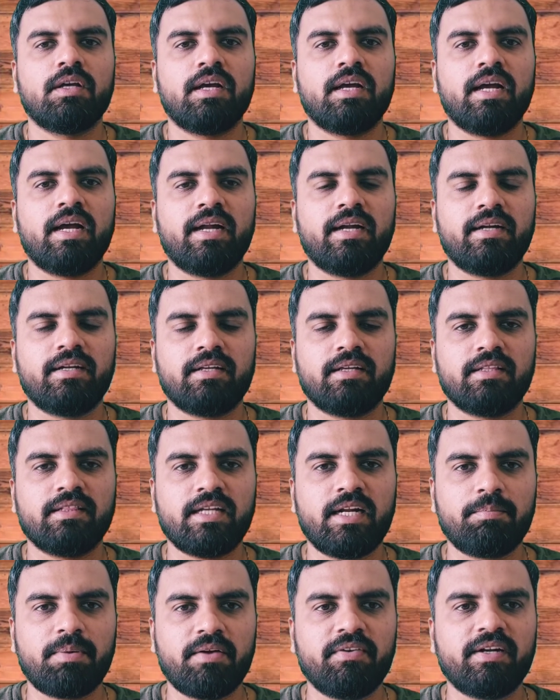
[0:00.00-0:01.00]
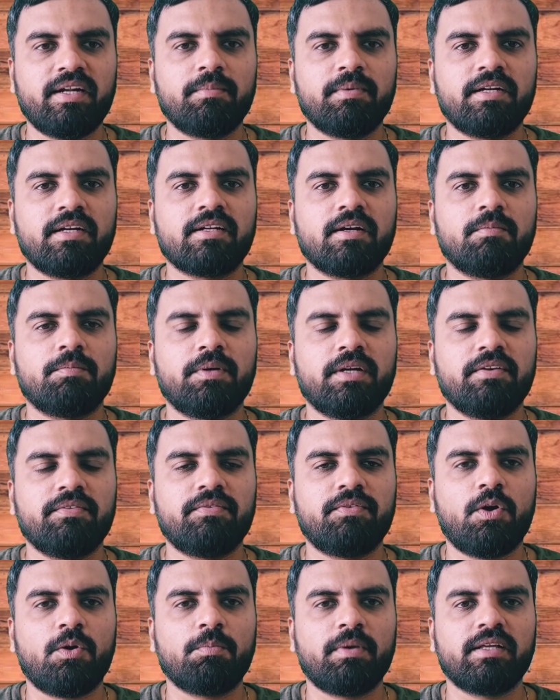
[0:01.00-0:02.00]
And in that private limited company
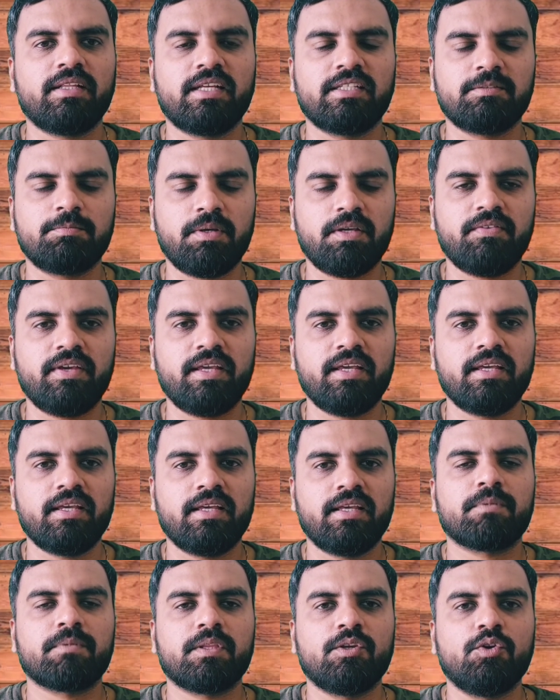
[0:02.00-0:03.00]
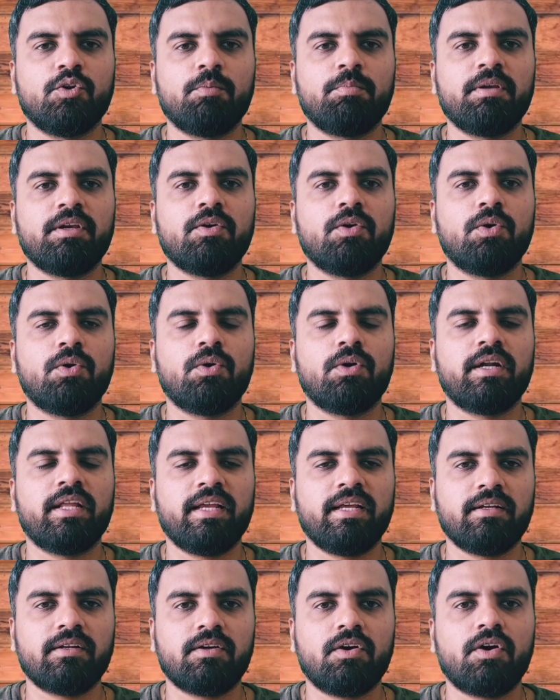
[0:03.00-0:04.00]
formed by the SPV, you will be
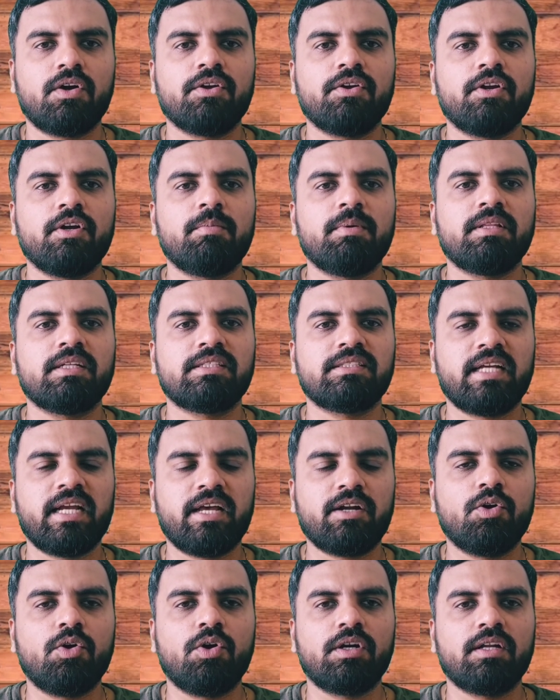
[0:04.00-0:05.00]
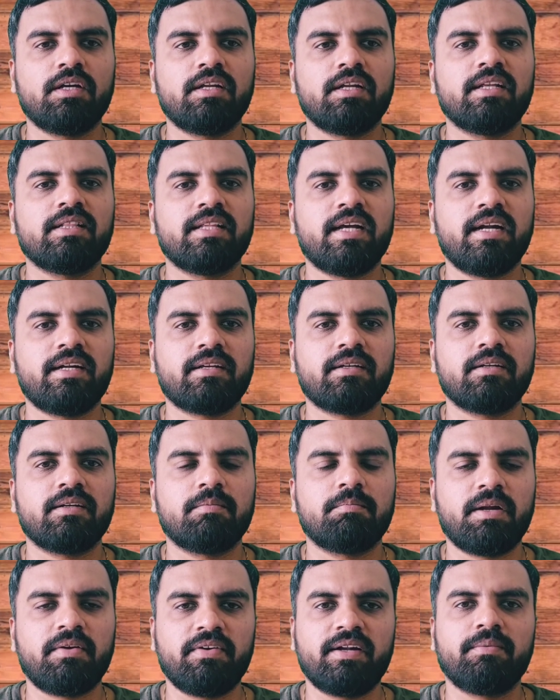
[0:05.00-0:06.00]
holding, or you will be the shareholder in that
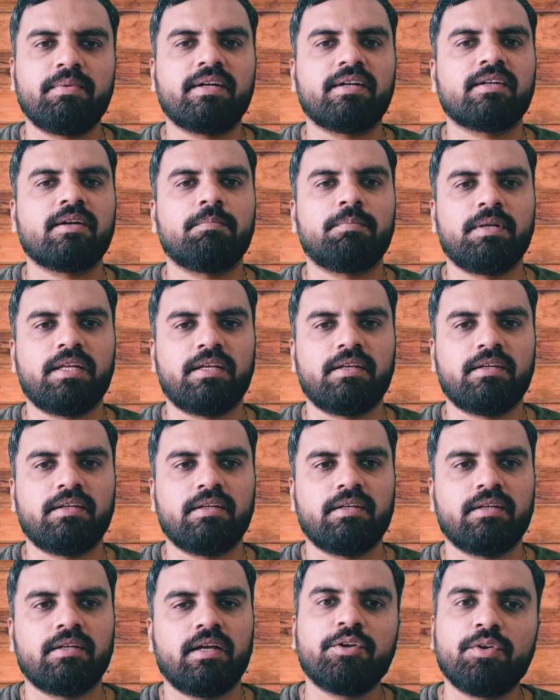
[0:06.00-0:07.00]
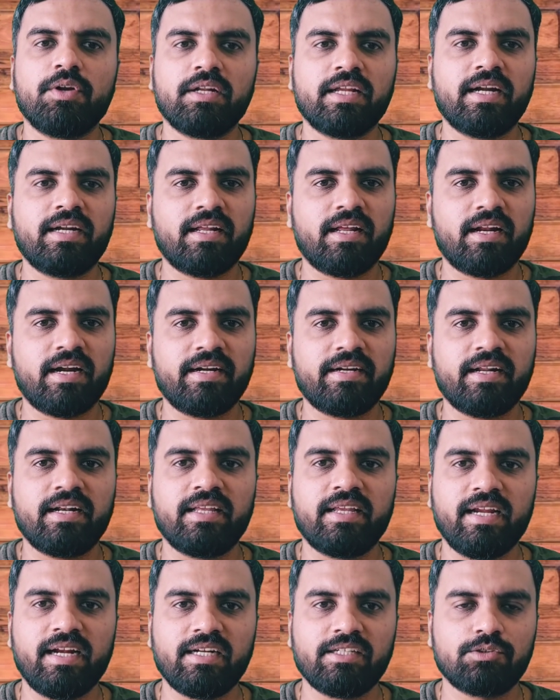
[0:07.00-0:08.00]
private limited company, and you will get rental
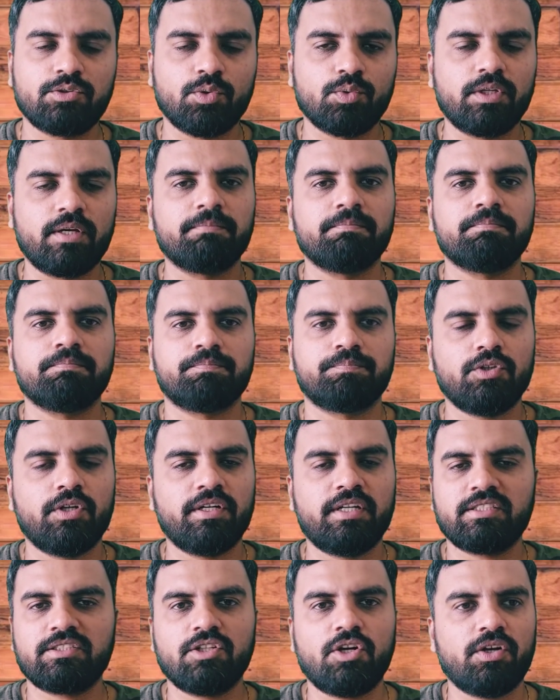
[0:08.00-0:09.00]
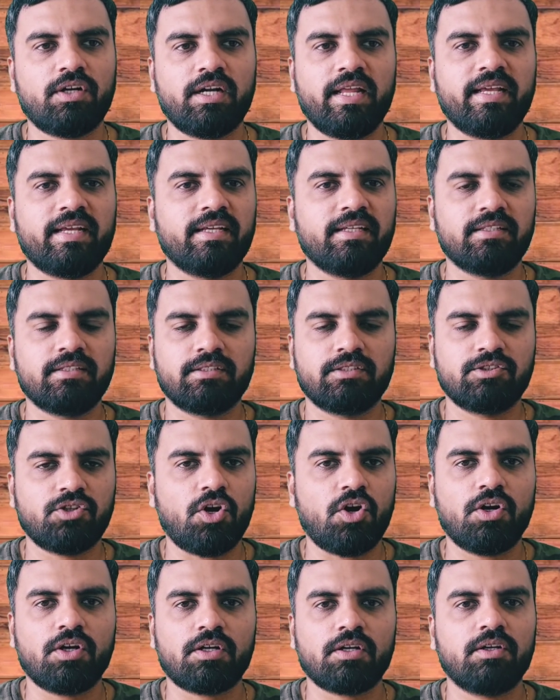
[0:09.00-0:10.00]
yields through them. So it is not like a
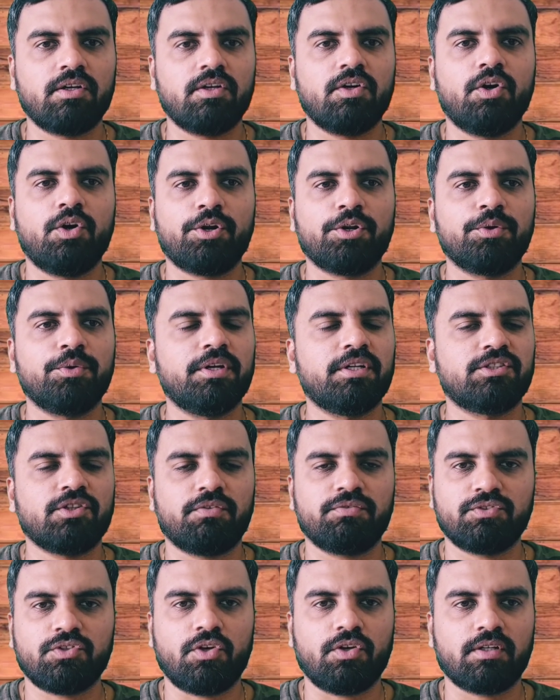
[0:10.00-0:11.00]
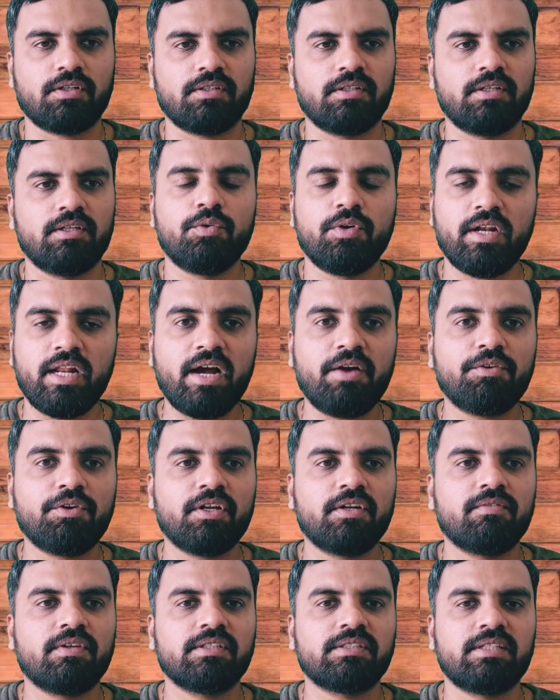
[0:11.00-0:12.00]
stock or units of stock. You will have to
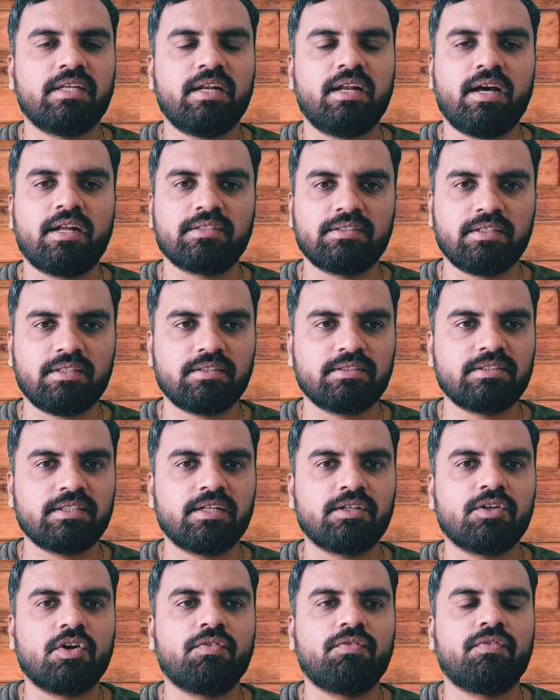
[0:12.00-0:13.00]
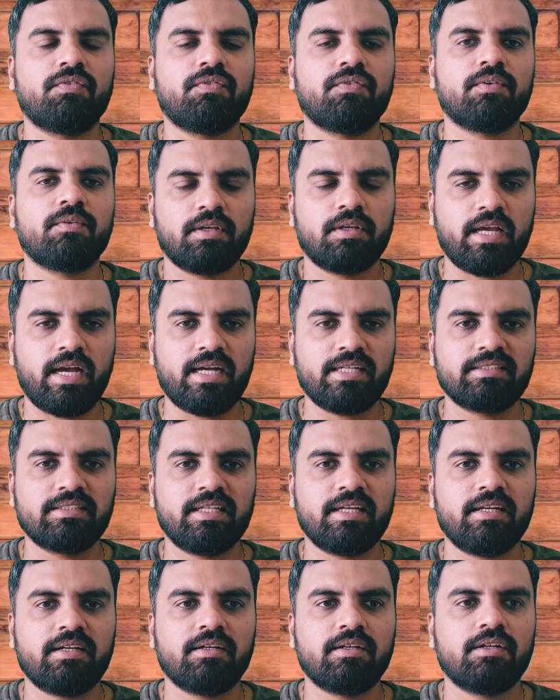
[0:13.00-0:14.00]
invest a larger chunk of cash
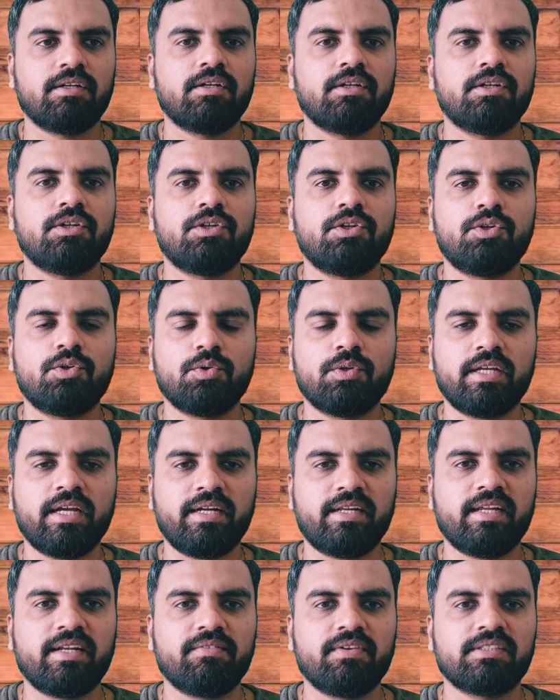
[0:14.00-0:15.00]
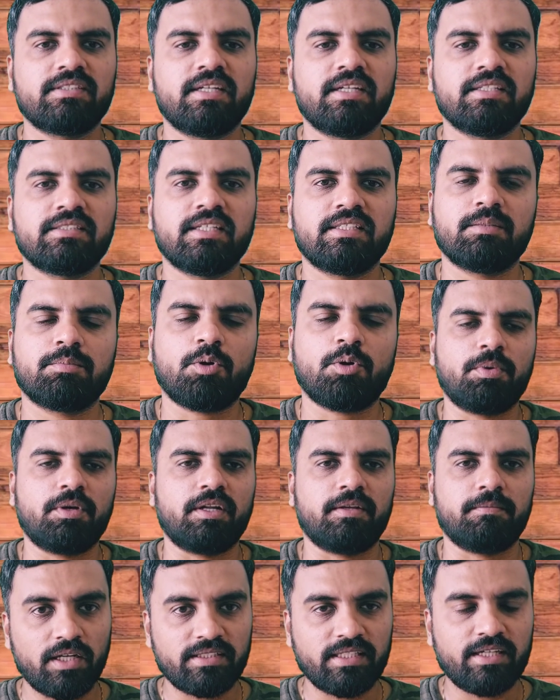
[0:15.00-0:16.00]
there to get invested in
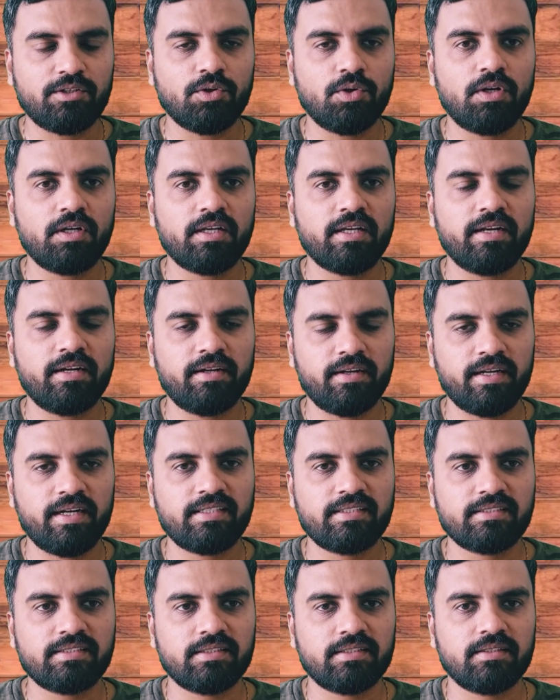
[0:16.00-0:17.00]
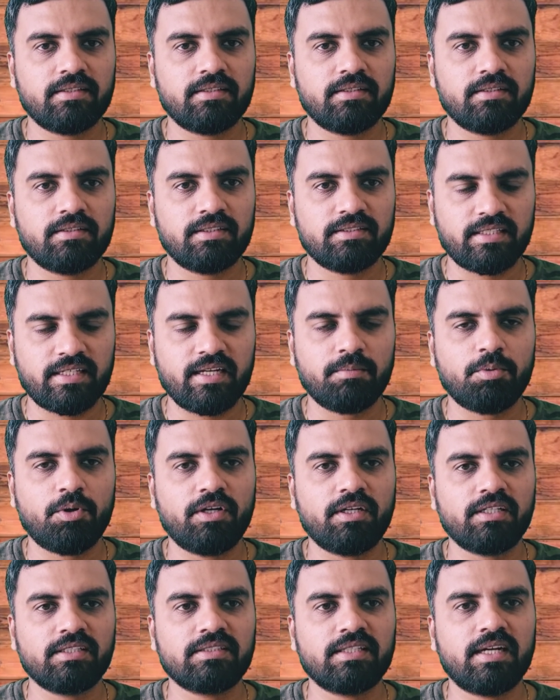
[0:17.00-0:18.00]
property. So as I told in REITs, the second
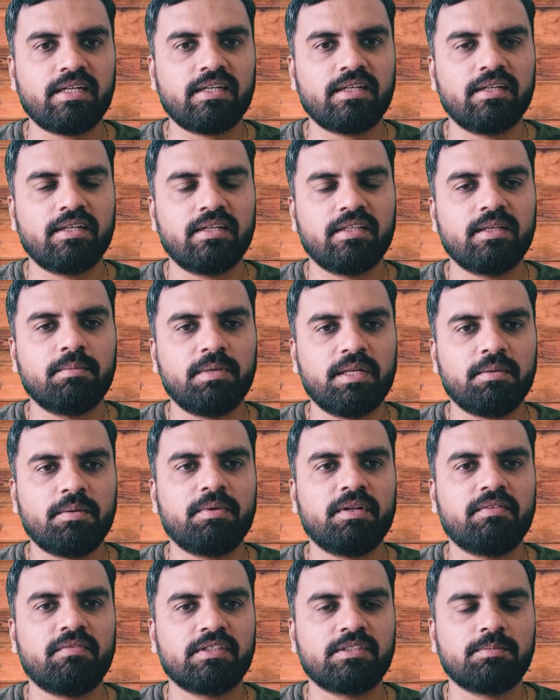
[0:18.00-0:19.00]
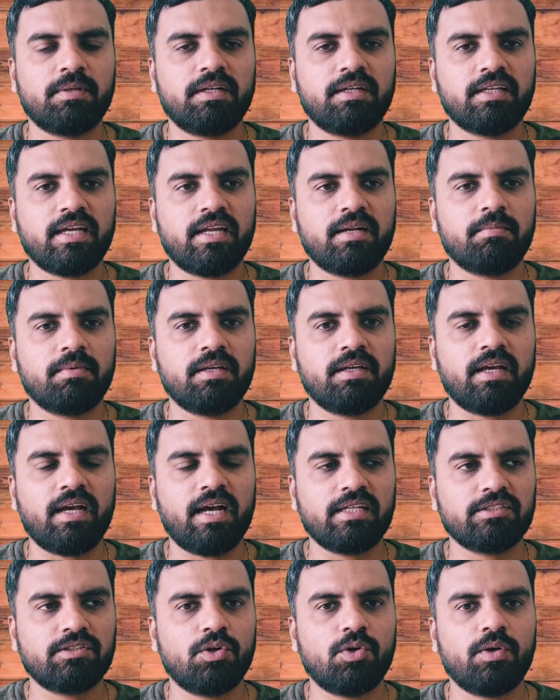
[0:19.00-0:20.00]
point is that the minimum investment can be
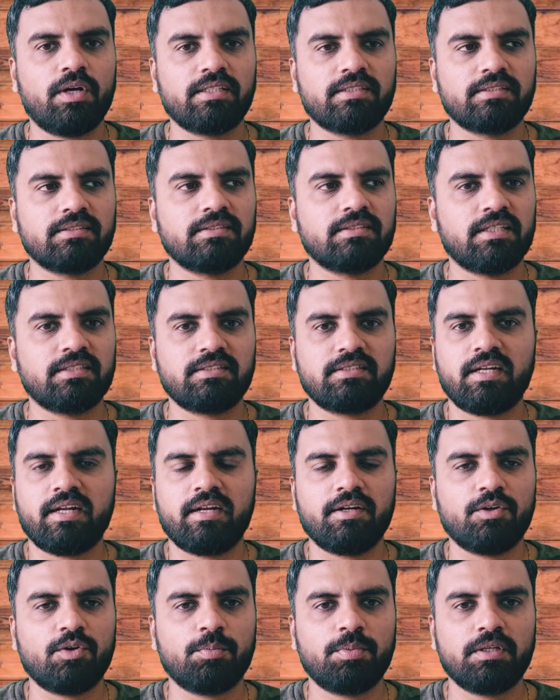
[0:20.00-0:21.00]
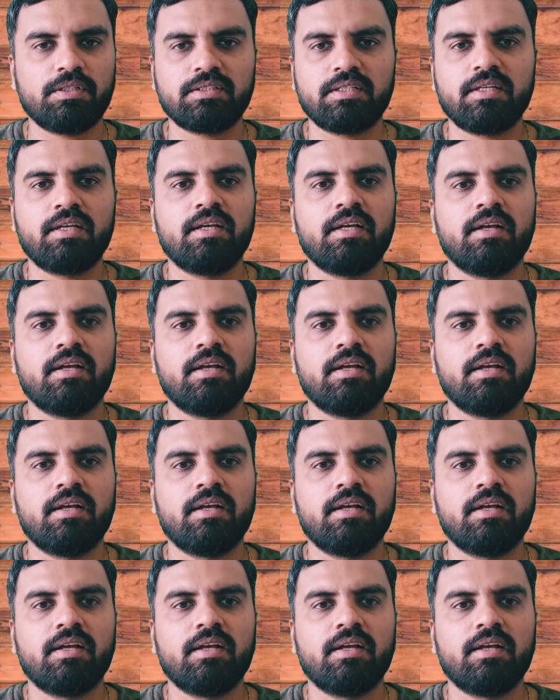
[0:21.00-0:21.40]
as low as just 300 rupees.